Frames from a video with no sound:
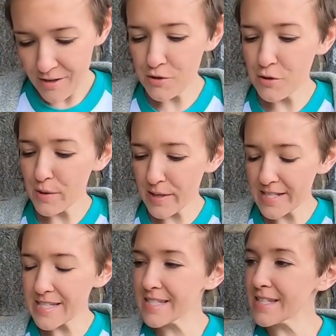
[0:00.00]
New York
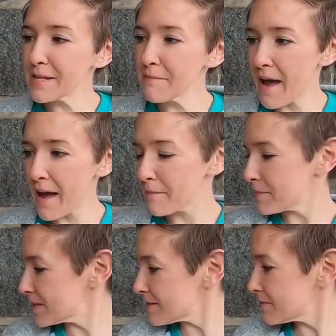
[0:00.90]
City
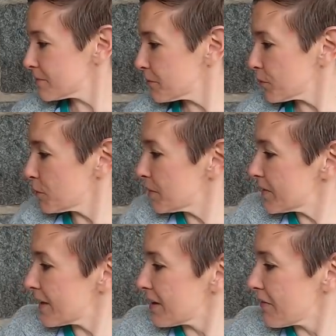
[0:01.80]
maps. We'll
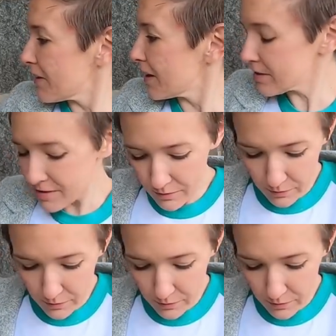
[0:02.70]
put that on there so